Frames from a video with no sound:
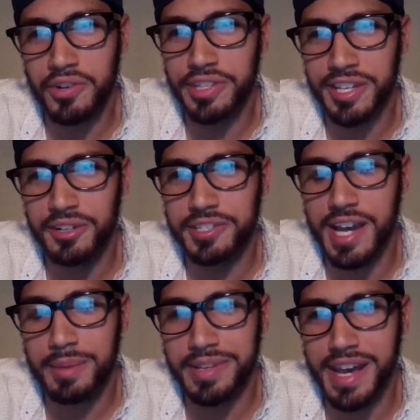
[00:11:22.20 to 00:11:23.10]
the
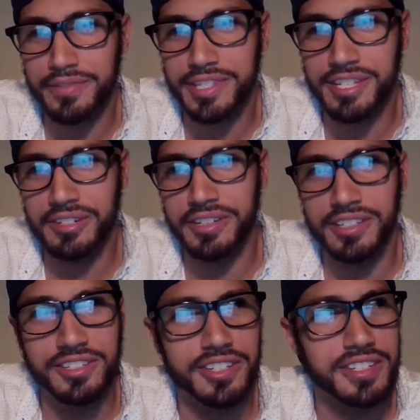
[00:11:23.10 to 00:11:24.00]
Hilltop cafeteria,
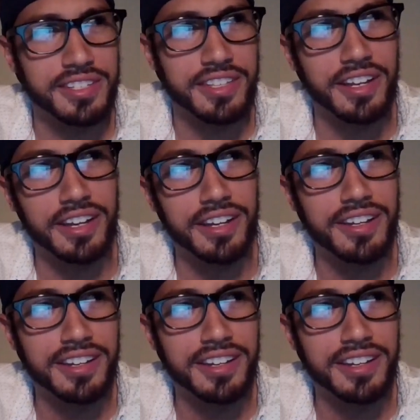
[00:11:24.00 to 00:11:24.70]
just. Uh,